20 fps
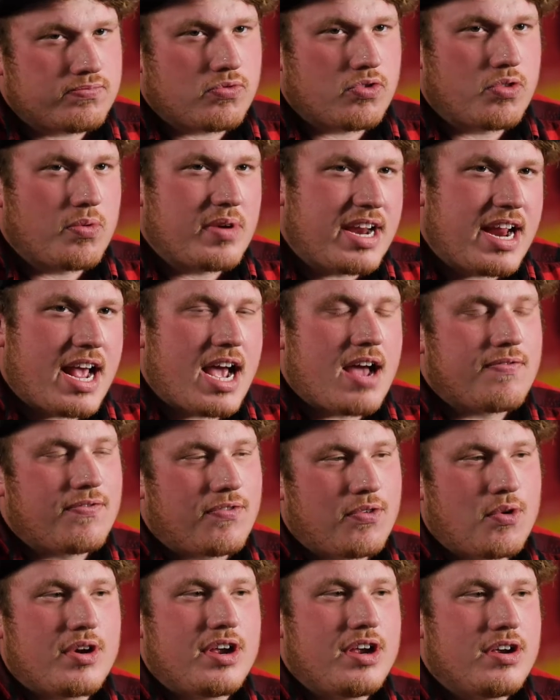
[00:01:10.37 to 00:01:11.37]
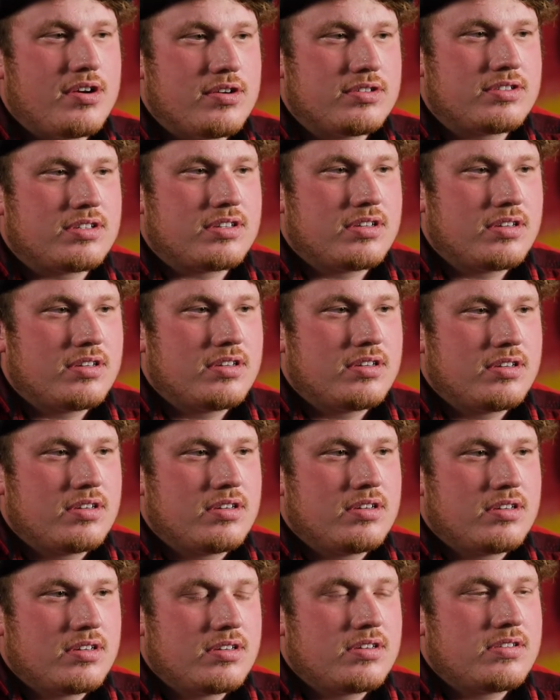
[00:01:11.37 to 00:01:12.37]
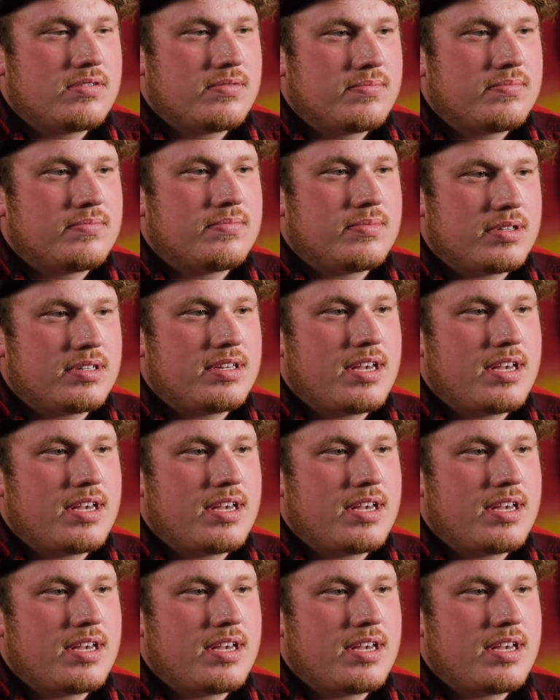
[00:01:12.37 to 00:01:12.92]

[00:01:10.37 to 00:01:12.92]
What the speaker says: 3.5-4 years. But